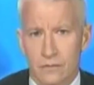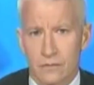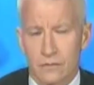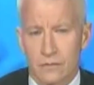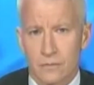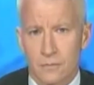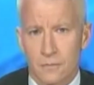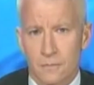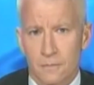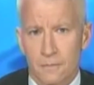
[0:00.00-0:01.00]

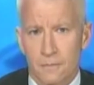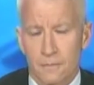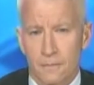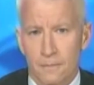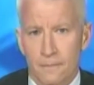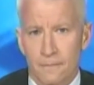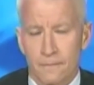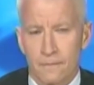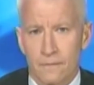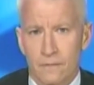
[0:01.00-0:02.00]

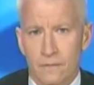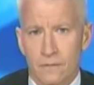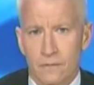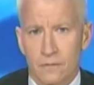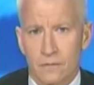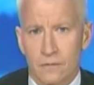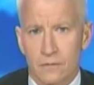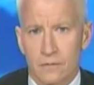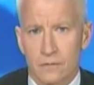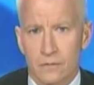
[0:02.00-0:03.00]

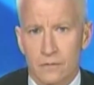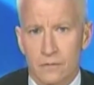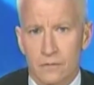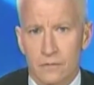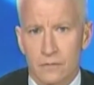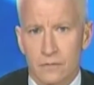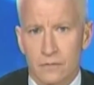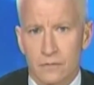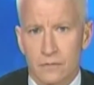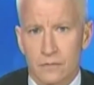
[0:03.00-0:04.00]

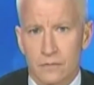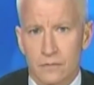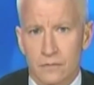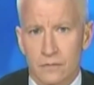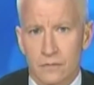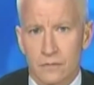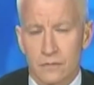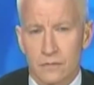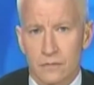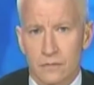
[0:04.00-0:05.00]

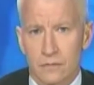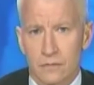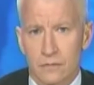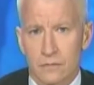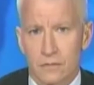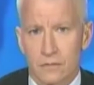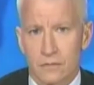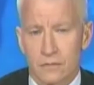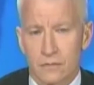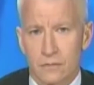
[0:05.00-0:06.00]

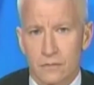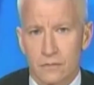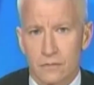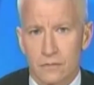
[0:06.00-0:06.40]
[no speech]